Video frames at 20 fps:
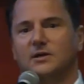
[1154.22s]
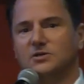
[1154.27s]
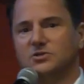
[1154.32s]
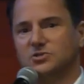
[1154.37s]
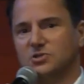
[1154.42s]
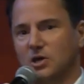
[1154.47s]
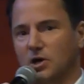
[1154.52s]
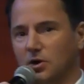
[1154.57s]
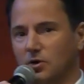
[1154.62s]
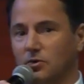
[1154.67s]

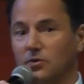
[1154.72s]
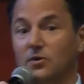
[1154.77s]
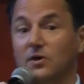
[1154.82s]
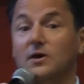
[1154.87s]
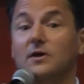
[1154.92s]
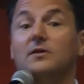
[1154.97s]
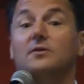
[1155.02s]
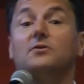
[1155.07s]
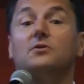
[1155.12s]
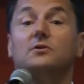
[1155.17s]
So
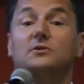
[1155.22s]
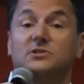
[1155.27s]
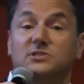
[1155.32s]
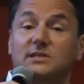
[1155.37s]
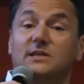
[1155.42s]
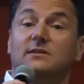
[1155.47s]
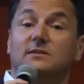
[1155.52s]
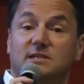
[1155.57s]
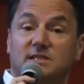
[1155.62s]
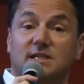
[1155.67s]
you're
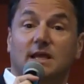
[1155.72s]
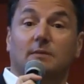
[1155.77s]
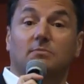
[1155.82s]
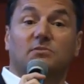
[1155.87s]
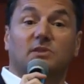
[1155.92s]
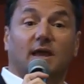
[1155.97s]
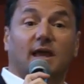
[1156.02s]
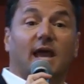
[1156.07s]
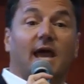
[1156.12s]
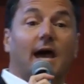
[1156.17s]
seeing the same
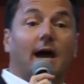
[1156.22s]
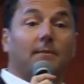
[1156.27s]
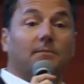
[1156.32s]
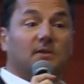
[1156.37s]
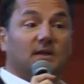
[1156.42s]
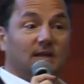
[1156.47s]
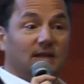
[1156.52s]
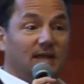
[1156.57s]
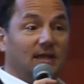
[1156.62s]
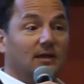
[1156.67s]
thing
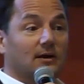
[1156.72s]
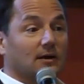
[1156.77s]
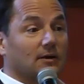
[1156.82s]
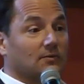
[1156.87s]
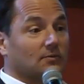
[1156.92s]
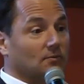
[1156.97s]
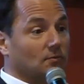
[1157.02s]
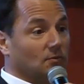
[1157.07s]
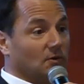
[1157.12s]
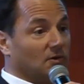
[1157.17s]
happen here
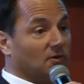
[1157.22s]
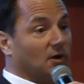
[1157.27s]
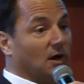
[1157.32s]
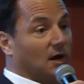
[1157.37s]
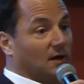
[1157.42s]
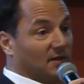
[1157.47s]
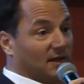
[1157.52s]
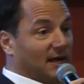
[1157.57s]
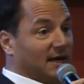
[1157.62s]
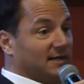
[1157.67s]
with
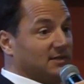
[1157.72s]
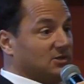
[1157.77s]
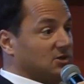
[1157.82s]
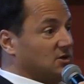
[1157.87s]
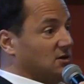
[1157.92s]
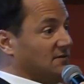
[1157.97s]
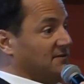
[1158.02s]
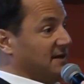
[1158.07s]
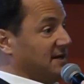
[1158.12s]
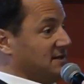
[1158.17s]
online
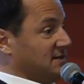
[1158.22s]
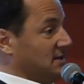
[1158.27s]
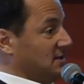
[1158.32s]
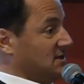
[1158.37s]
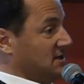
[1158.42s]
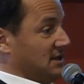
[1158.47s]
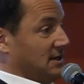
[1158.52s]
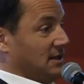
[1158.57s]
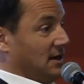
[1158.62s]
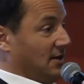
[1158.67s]
surveys.
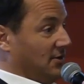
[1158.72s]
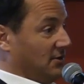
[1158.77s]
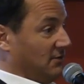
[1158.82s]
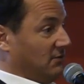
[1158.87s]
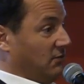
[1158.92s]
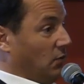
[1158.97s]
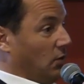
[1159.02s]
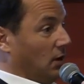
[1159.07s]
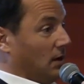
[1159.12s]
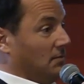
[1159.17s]
It's another
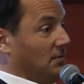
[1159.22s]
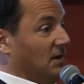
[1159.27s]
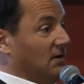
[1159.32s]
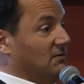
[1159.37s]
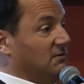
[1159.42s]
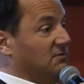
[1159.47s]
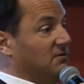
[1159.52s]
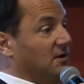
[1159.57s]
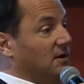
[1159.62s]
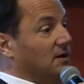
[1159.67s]
form
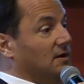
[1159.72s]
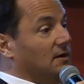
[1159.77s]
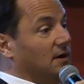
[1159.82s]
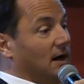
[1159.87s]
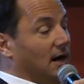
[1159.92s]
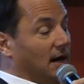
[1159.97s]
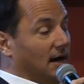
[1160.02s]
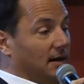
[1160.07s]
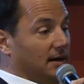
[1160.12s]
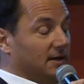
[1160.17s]
of
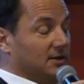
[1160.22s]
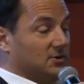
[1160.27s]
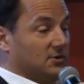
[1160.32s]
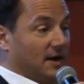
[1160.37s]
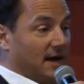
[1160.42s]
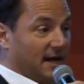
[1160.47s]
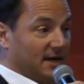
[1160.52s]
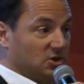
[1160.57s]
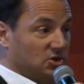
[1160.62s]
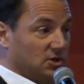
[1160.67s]

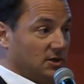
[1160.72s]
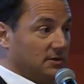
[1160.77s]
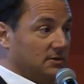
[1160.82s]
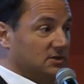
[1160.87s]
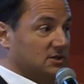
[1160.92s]
interaction.